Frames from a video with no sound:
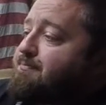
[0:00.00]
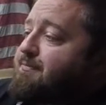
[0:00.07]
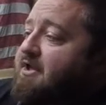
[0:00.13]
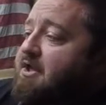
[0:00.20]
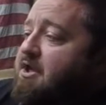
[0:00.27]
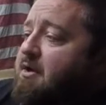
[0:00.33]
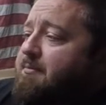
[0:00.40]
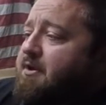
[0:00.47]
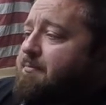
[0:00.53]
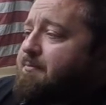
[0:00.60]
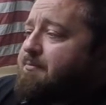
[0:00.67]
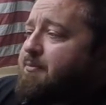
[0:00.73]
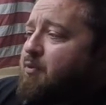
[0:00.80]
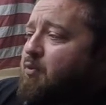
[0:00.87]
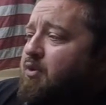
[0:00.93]
They come in
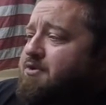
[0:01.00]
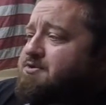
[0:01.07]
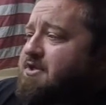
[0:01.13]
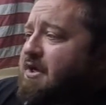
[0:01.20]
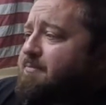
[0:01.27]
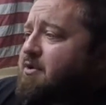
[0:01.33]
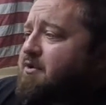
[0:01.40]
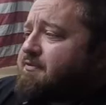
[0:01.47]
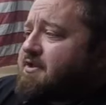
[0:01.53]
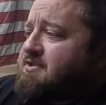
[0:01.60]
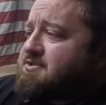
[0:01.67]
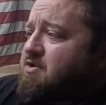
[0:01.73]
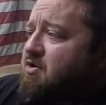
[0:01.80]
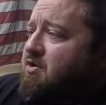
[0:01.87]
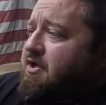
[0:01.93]
the ones I bought
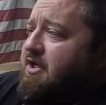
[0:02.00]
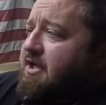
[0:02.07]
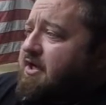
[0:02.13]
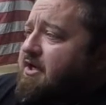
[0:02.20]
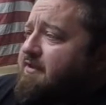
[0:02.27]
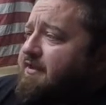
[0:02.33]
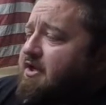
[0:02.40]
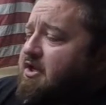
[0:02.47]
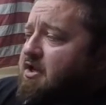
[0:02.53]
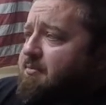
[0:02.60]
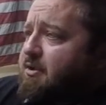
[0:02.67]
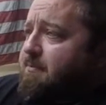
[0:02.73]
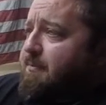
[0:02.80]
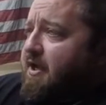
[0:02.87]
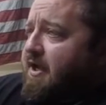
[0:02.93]
these at REI. They come
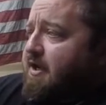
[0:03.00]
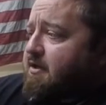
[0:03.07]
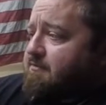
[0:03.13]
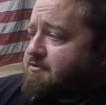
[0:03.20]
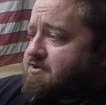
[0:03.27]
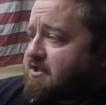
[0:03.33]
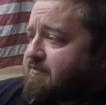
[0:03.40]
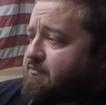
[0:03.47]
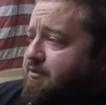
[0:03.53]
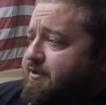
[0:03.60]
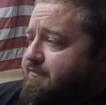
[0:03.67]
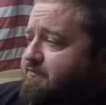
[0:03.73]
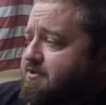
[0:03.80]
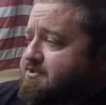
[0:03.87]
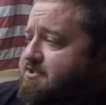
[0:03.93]
in a pack of several
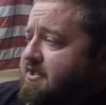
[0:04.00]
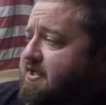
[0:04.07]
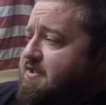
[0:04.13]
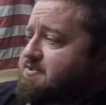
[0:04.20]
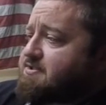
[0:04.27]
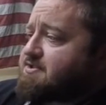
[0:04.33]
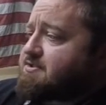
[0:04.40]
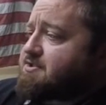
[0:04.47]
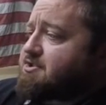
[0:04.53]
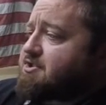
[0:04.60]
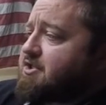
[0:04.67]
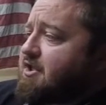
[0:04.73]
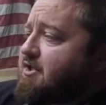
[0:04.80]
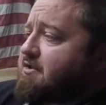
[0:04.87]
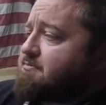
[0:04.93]
different sizes and
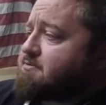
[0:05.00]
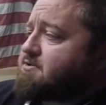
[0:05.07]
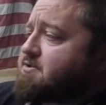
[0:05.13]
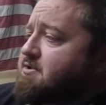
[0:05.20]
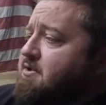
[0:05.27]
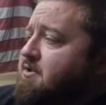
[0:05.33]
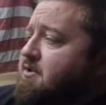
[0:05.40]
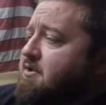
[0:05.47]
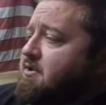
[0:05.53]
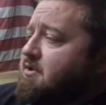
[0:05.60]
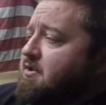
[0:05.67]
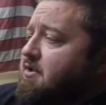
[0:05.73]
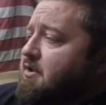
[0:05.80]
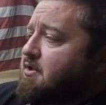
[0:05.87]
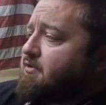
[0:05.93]
shapes.
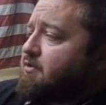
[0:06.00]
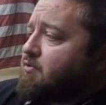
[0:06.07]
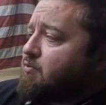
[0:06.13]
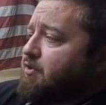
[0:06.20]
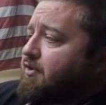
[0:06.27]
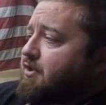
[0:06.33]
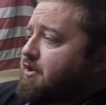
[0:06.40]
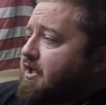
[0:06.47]
They're really